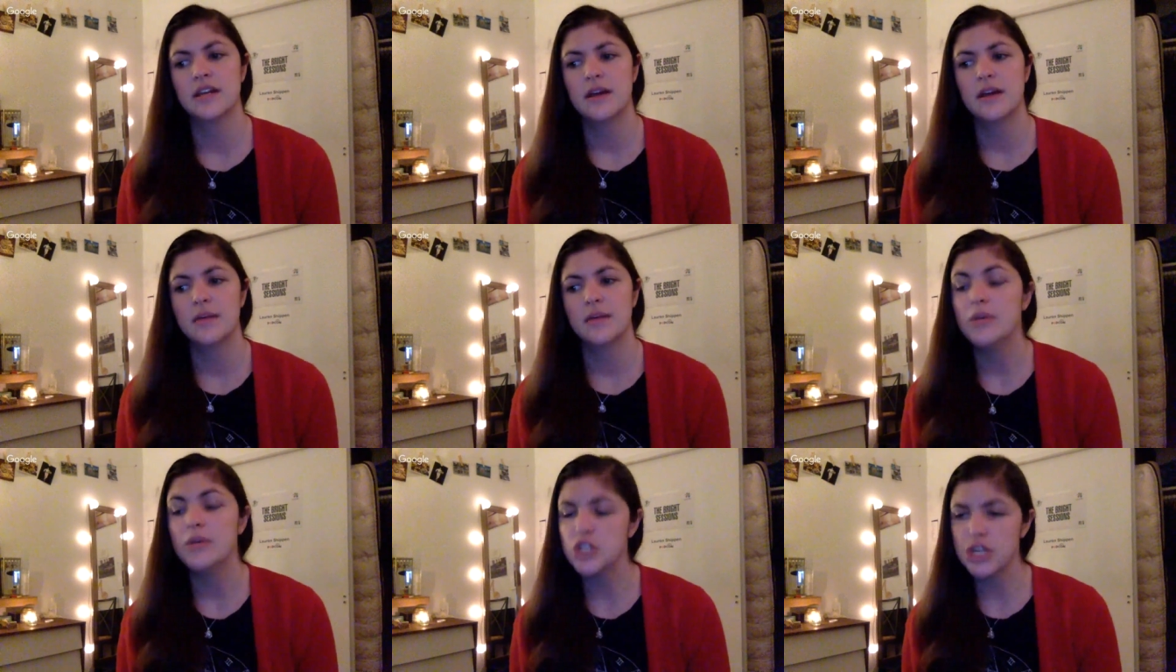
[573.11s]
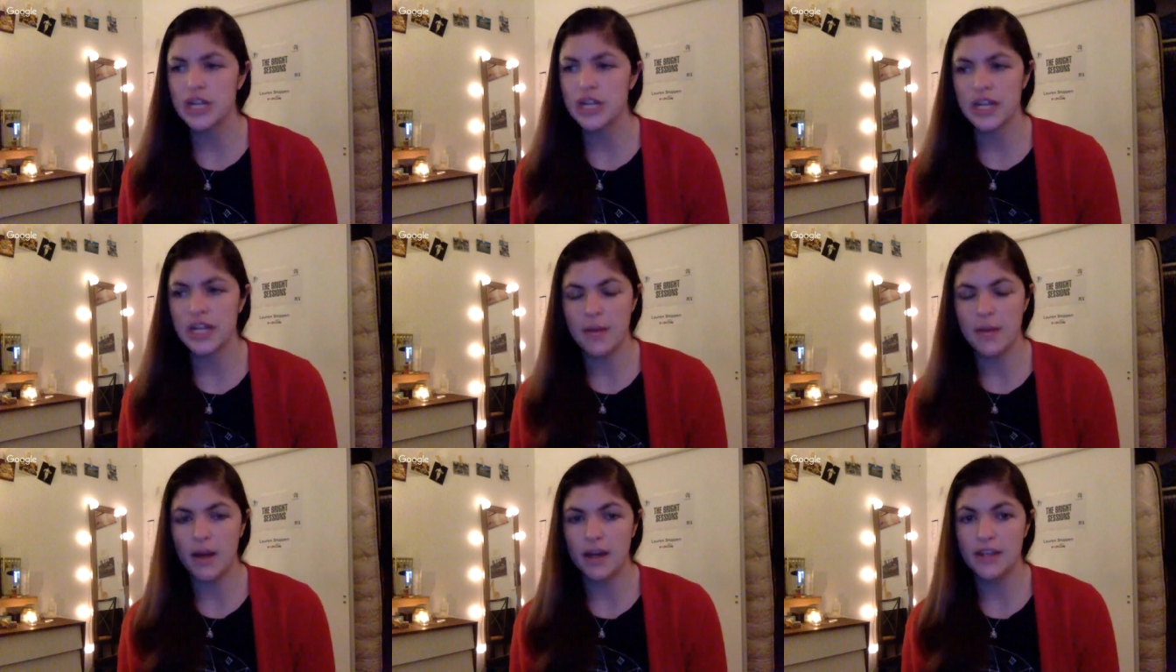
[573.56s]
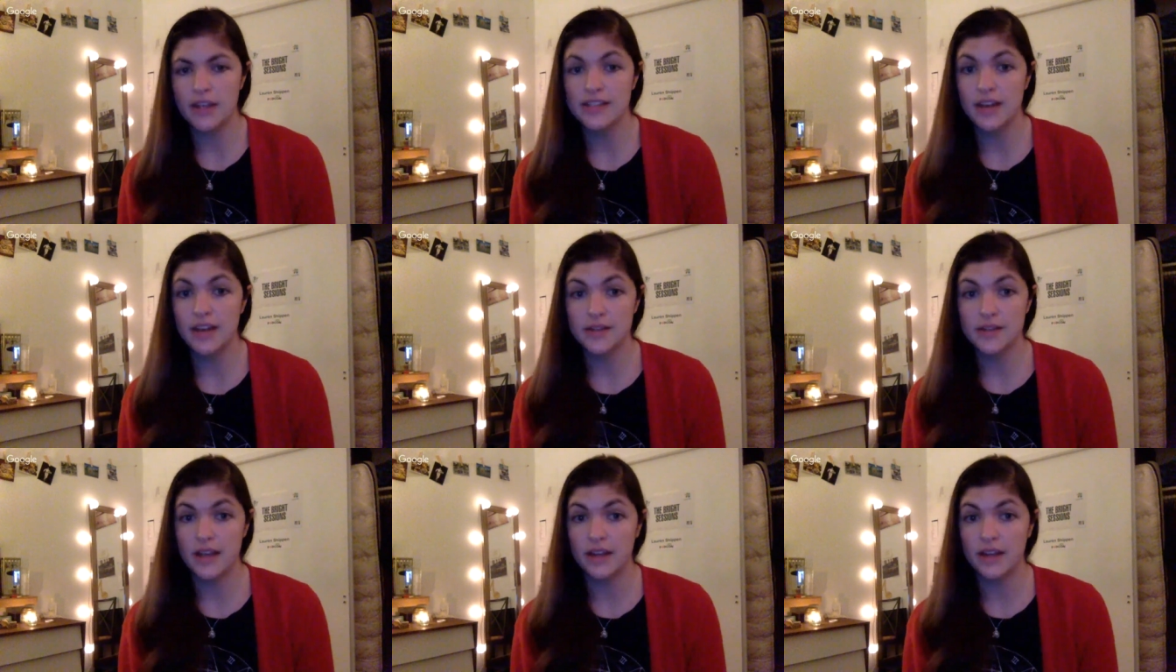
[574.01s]
Misha didn't come on as sound
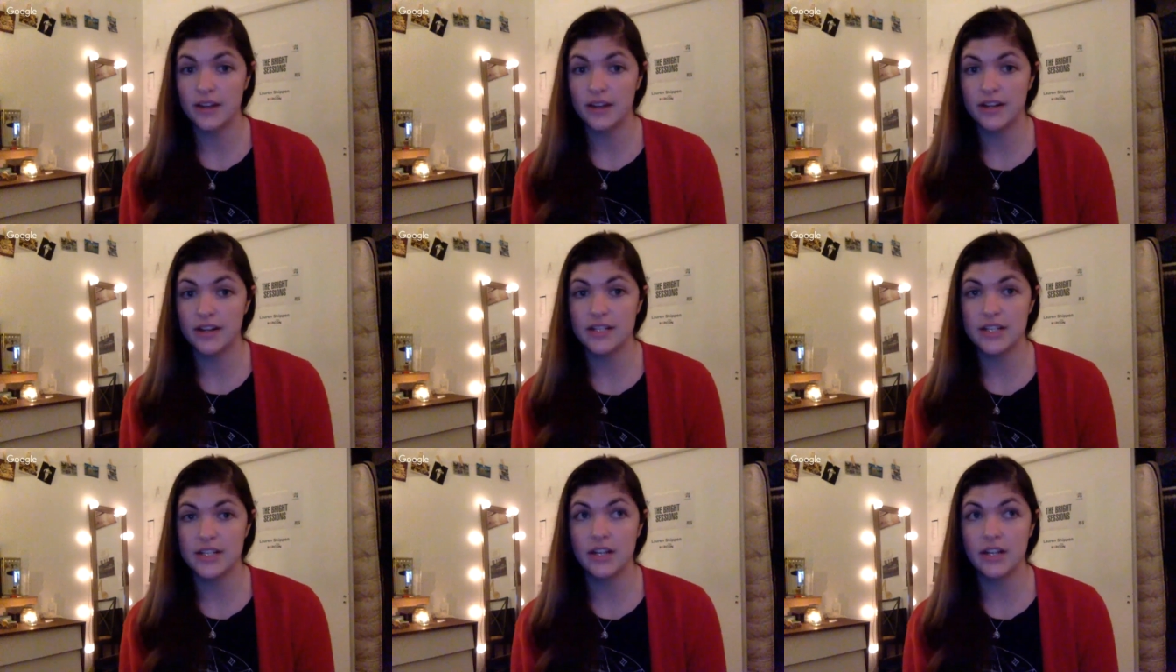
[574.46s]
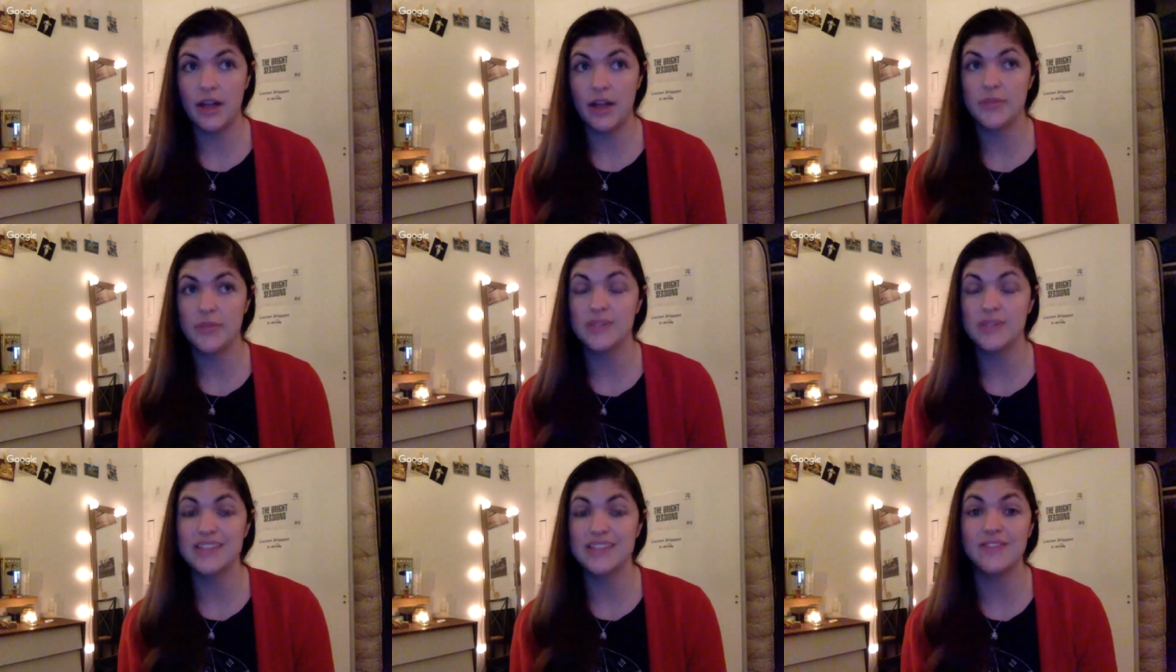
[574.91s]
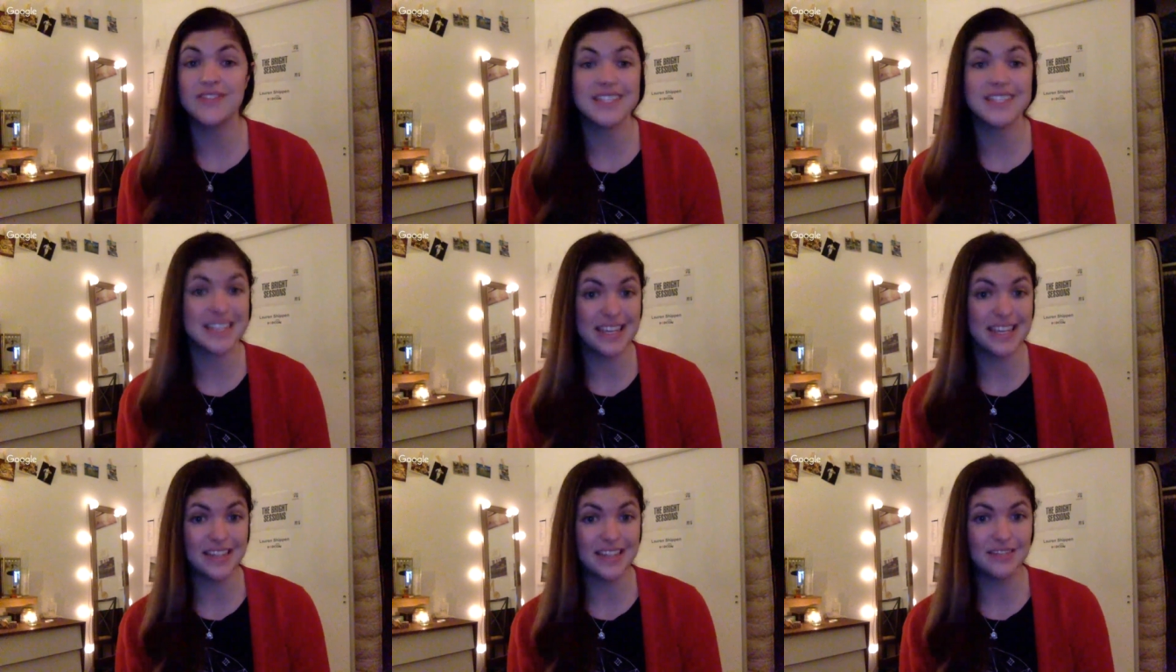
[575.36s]
designer until episode
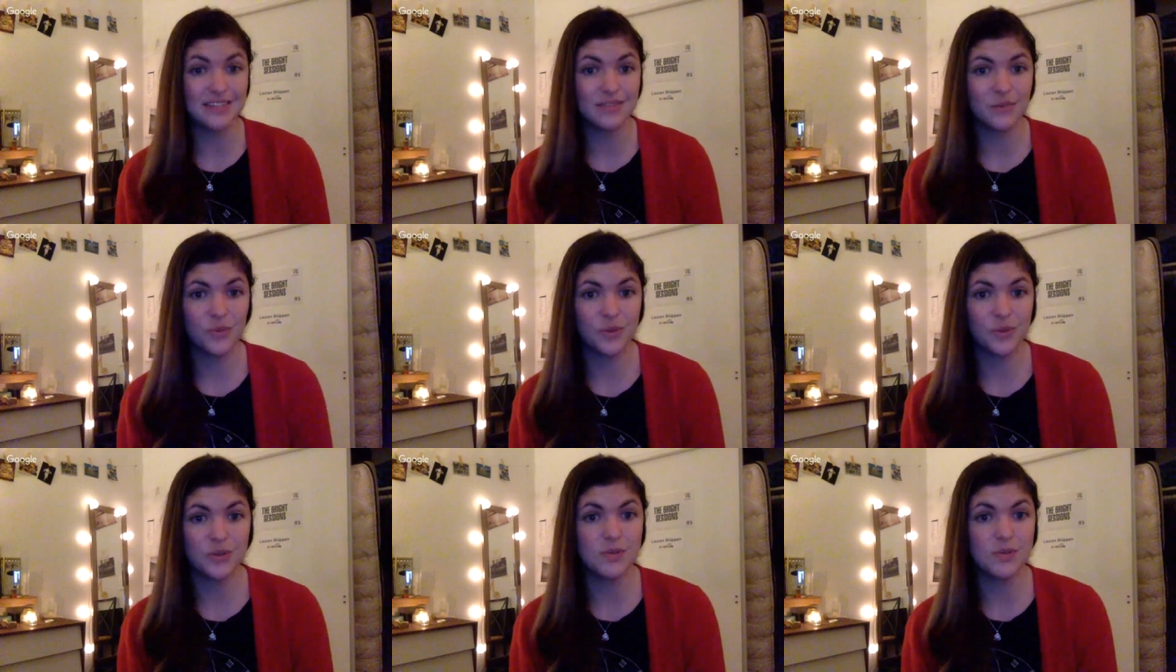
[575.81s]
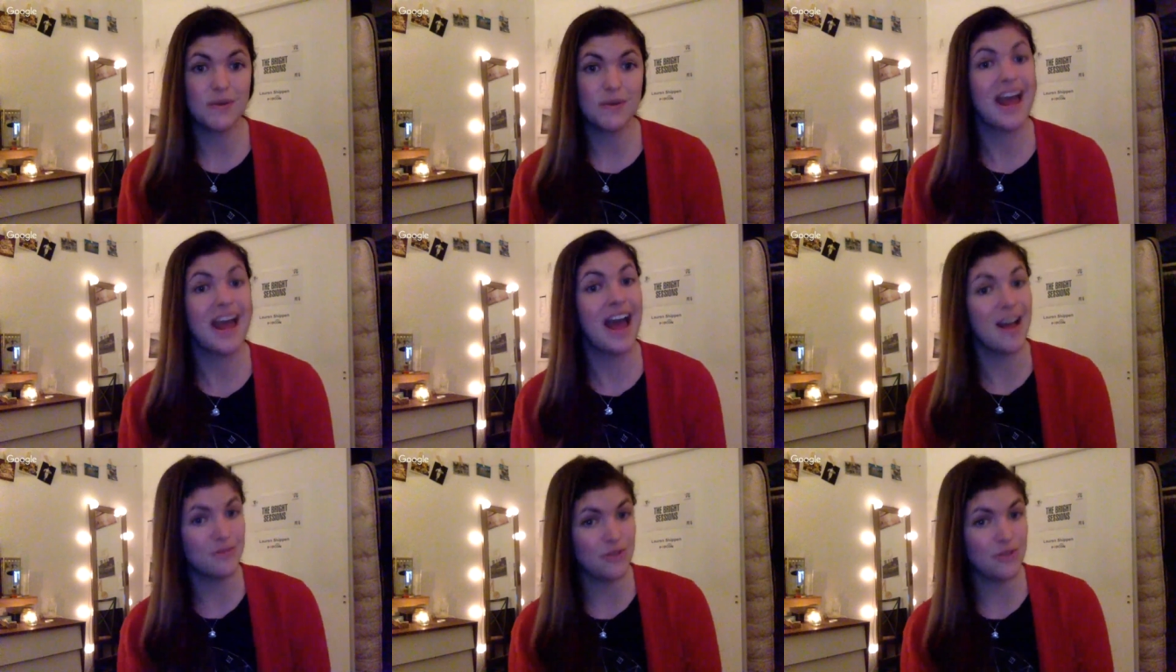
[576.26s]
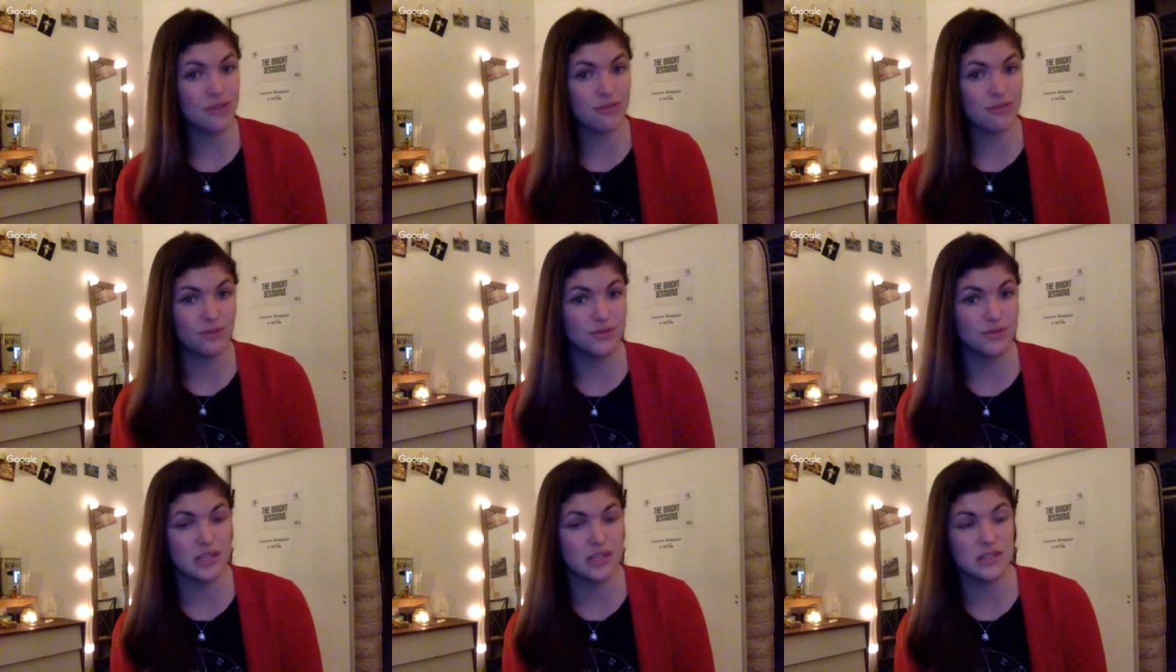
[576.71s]
17, which is about halfway through
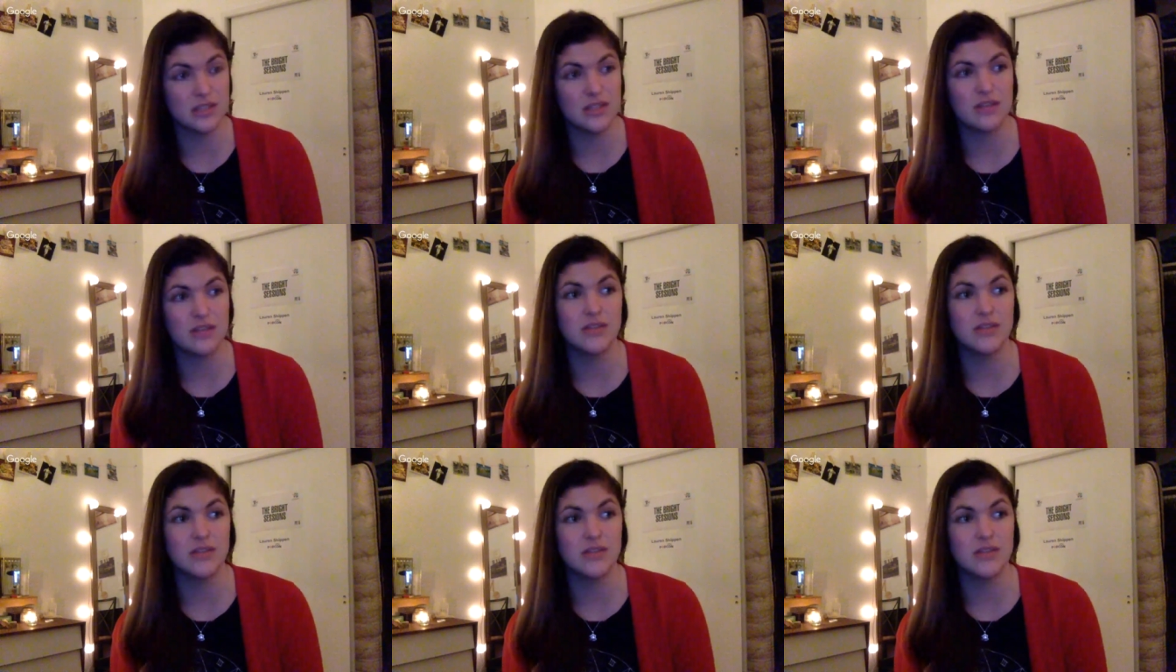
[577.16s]
season 2.